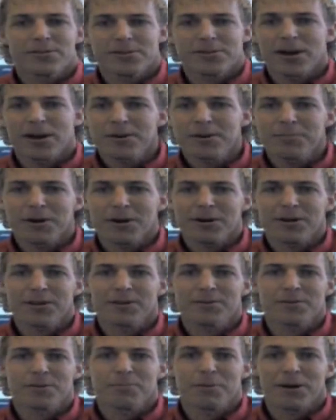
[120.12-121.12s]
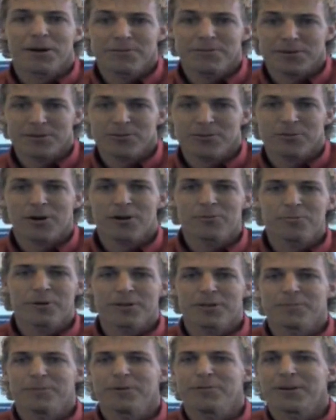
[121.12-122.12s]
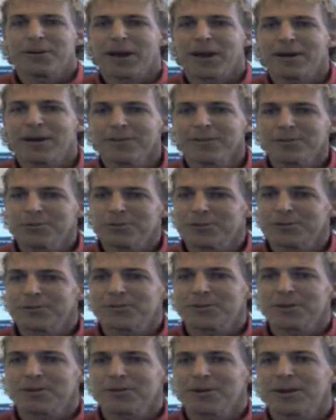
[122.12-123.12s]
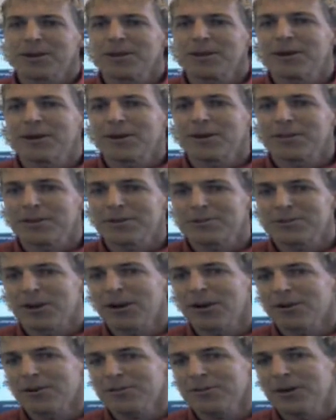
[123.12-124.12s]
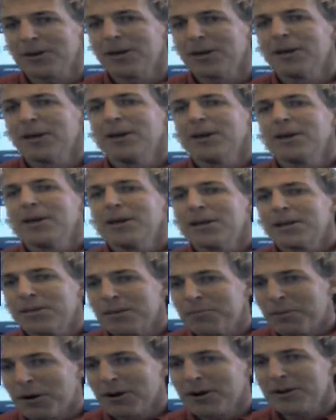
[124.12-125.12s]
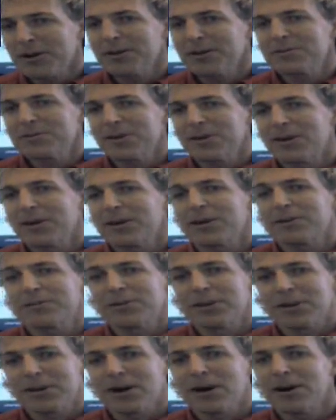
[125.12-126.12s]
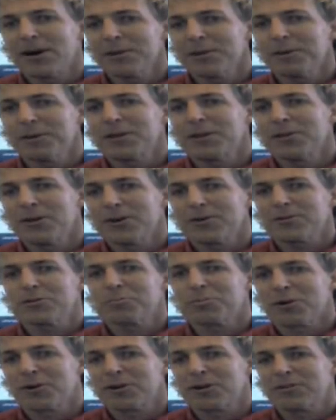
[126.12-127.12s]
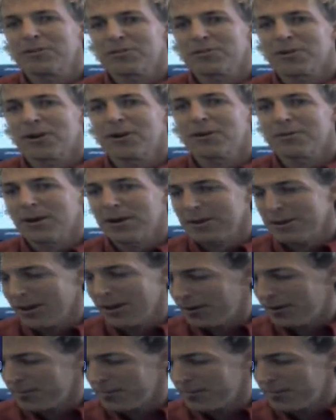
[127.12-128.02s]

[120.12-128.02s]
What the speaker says: stock market is above this 12-month moving average, which is the green line on the chart, the market is telling us the economy looks pretty strong right now.